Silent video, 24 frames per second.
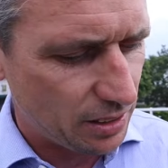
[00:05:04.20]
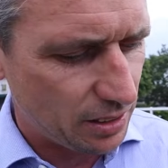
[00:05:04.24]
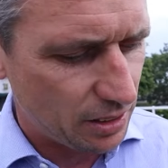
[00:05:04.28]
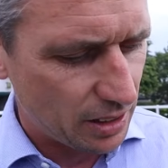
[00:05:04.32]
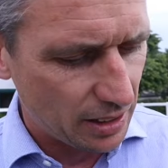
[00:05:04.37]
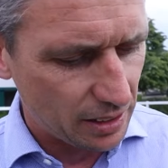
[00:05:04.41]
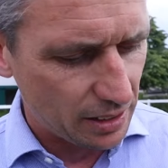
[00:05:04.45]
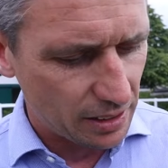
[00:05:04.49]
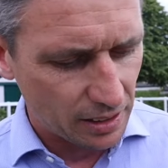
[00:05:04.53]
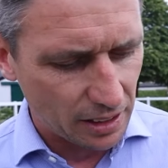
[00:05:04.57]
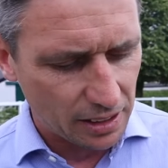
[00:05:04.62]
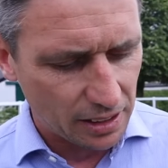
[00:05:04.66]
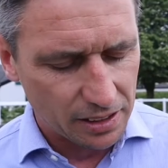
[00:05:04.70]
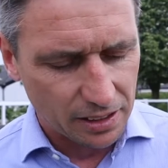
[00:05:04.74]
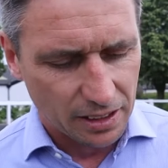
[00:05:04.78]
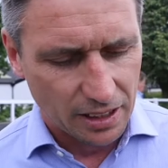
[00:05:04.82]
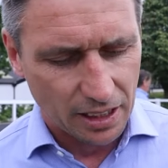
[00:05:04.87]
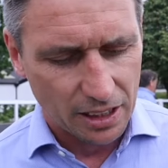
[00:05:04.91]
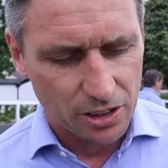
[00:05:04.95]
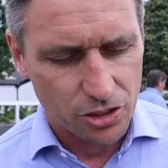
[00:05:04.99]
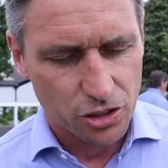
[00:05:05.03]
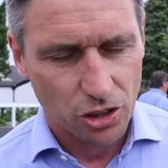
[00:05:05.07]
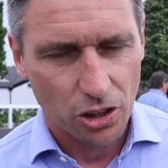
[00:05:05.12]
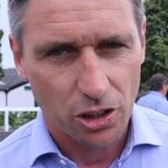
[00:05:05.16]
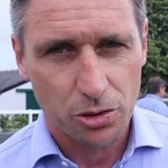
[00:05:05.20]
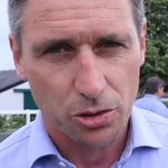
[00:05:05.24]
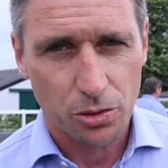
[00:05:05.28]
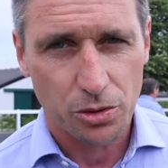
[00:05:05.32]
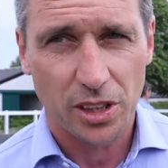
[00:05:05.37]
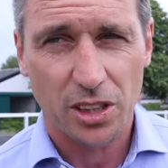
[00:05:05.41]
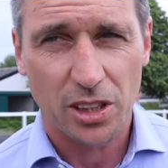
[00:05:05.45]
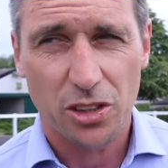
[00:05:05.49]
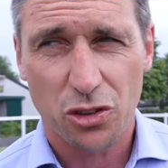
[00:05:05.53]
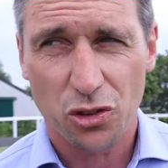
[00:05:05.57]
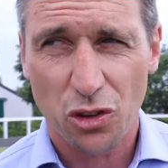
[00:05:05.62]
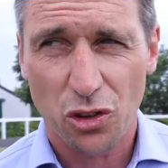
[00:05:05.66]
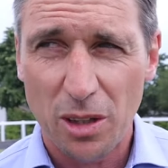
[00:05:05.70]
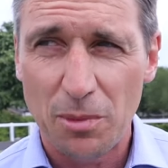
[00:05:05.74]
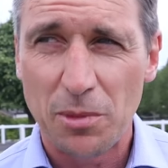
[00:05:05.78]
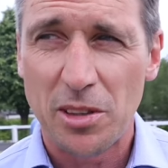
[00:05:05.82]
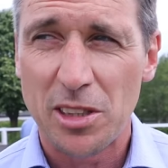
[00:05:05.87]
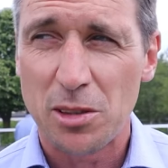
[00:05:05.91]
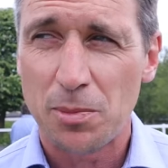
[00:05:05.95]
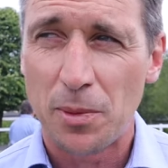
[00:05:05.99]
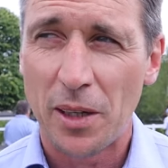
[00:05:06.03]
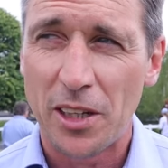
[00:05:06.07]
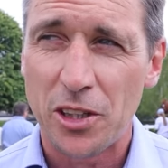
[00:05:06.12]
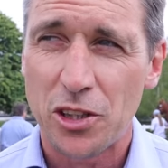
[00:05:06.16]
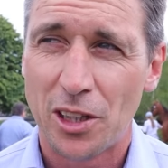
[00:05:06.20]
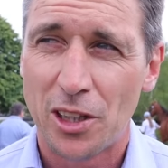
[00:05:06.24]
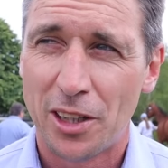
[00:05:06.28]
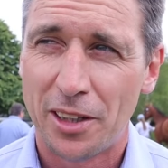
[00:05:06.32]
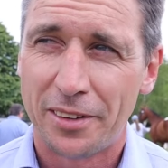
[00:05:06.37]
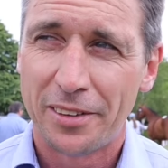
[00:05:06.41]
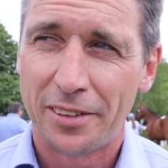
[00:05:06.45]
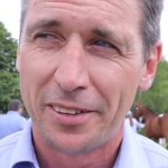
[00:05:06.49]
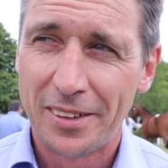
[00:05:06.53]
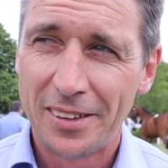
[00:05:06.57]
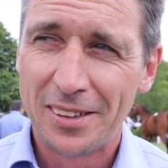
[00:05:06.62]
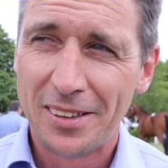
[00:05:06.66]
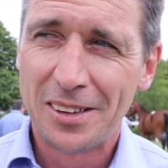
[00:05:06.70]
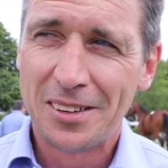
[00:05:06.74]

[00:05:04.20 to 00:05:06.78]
in the King George was extremely special, and